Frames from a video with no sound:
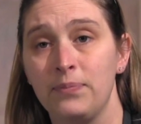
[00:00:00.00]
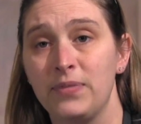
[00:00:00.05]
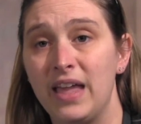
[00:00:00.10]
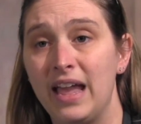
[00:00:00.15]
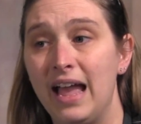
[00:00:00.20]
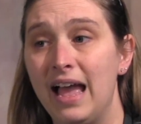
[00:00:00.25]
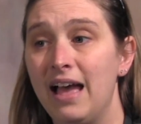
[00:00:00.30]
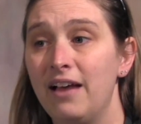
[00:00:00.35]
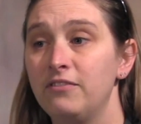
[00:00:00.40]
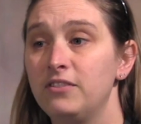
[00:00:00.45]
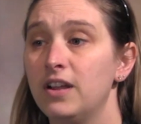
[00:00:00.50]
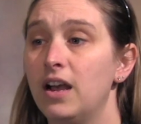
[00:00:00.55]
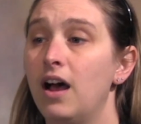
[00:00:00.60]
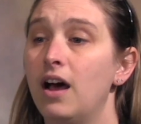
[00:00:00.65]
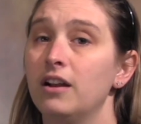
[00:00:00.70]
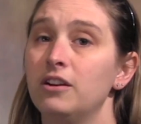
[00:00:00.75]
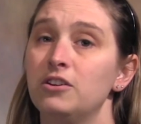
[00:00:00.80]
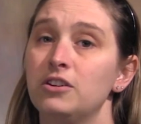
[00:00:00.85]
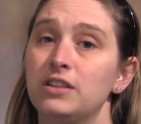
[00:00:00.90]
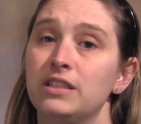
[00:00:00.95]
They have
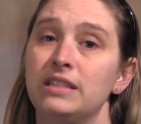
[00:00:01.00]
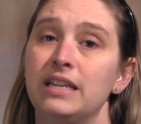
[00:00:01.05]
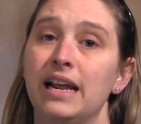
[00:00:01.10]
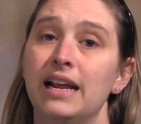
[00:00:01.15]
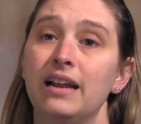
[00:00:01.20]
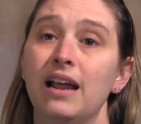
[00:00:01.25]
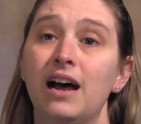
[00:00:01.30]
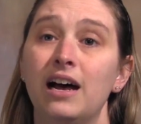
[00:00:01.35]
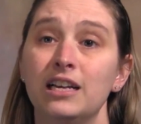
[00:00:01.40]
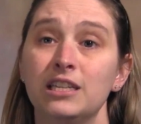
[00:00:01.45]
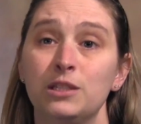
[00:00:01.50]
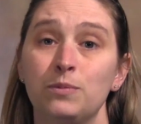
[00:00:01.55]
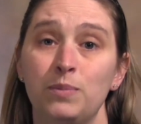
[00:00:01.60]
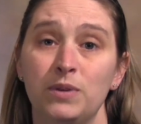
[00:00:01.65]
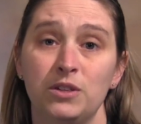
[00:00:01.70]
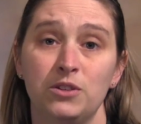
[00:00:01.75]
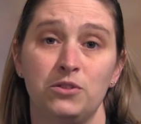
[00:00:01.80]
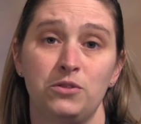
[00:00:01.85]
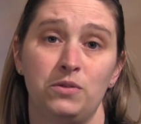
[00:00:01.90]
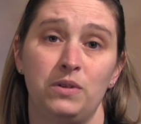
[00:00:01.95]
to understand
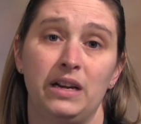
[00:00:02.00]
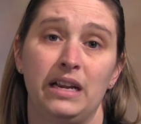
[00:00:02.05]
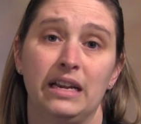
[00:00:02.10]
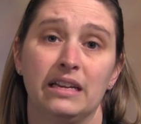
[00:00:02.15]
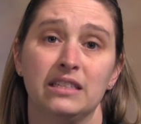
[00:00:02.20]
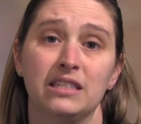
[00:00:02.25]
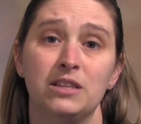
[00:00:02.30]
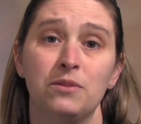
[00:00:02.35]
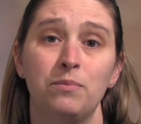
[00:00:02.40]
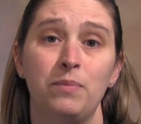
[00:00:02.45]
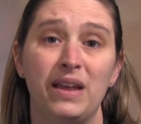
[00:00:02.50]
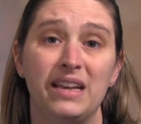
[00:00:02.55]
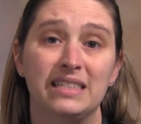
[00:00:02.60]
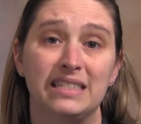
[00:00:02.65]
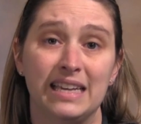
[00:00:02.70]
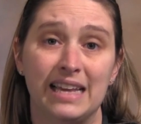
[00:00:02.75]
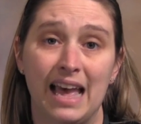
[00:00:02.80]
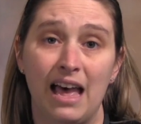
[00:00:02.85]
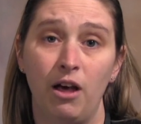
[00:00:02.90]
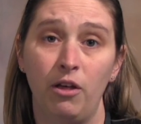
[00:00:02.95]
husbandry and some
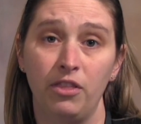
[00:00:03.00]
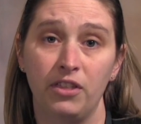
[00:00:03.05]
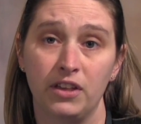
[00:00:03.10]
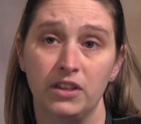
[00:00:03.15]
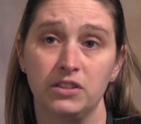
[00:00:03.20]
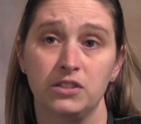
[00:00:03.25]
basic health